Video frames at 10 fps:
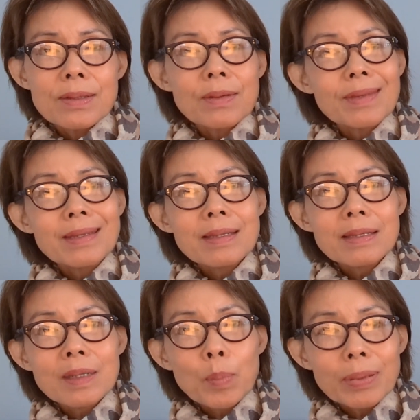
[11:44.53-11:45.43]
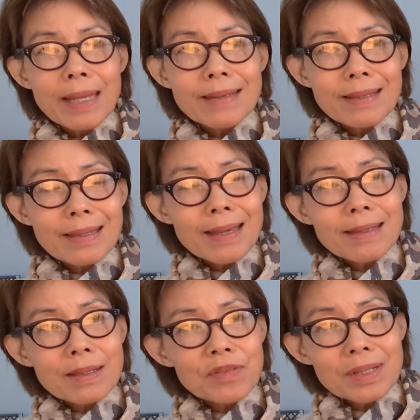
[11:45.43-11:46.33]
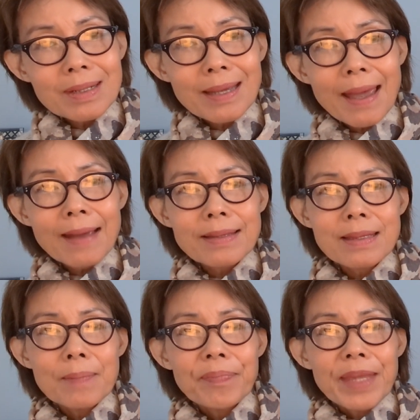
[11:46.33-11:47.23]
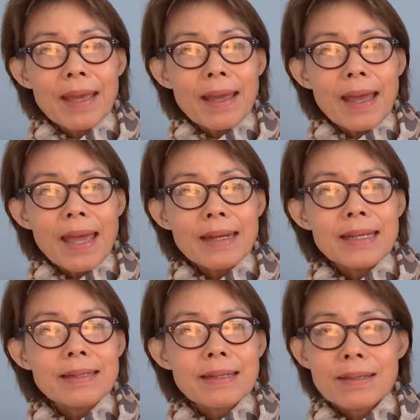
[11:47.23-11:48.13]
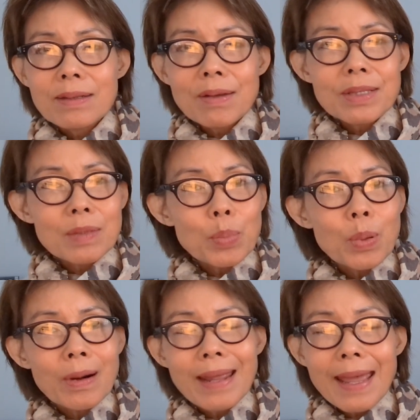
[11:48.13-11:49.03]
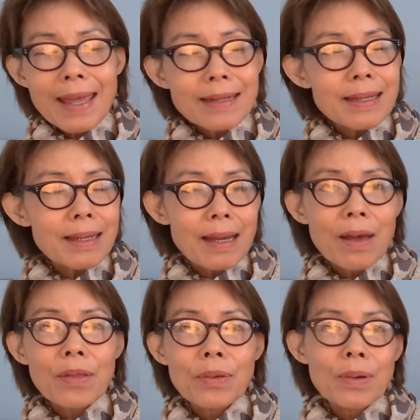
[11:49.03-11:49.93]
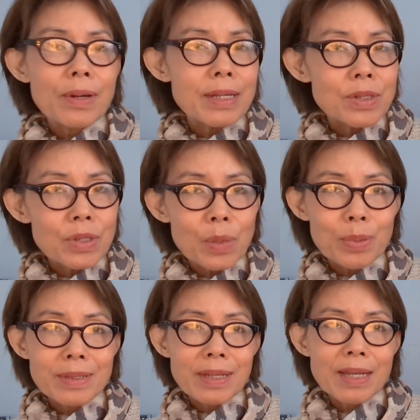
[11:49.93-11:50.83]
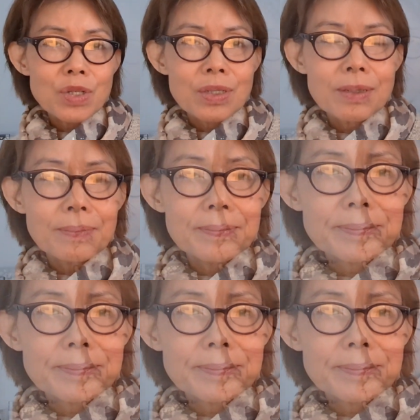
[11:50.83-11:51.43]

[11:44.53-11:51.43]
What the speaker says: So this is the plain sense of the text, and it does not support any other interpretation.